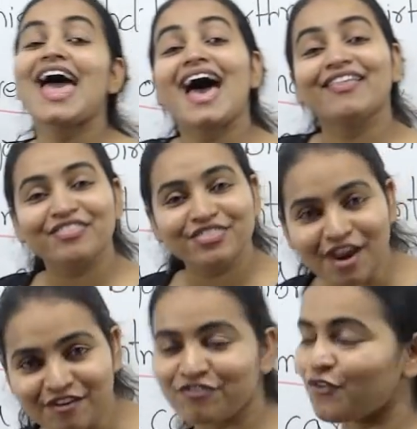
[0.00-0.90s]
And
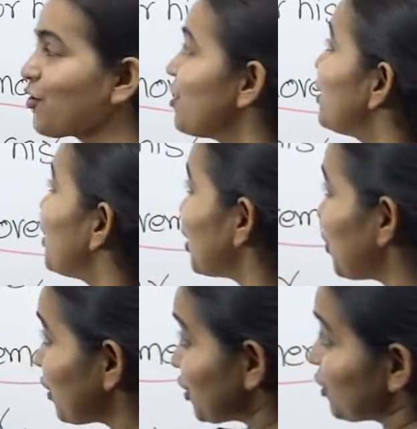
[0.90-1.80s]
therefore,
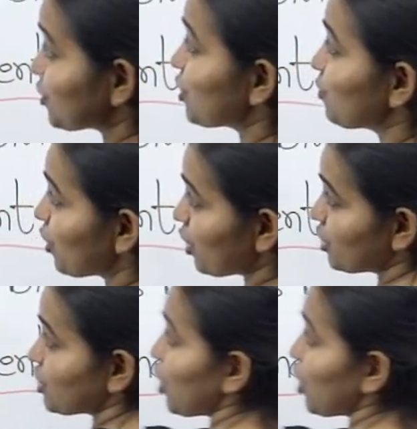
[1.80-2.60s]
you will use the word